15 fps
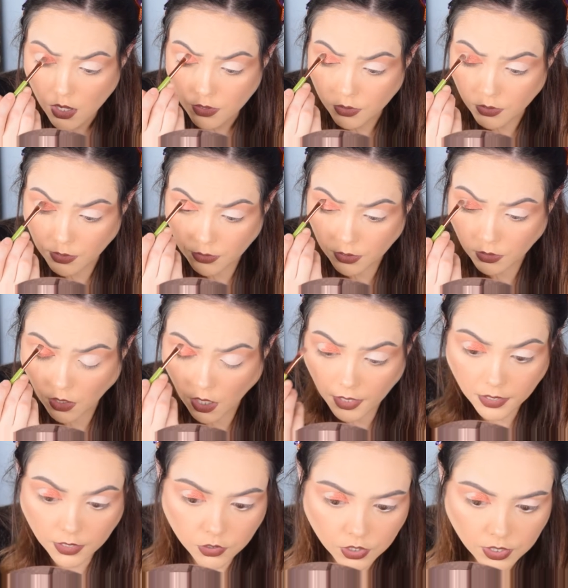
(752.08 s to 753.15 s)
So there's a lot
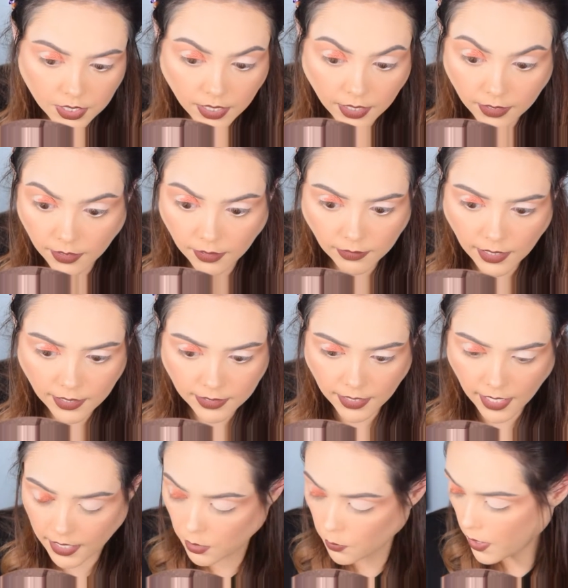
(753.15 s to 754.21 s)
that's just getting neglected
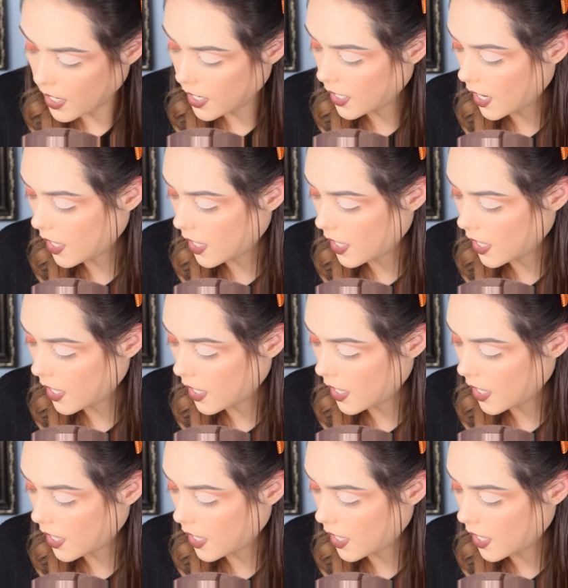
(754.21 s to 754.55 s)
anyway.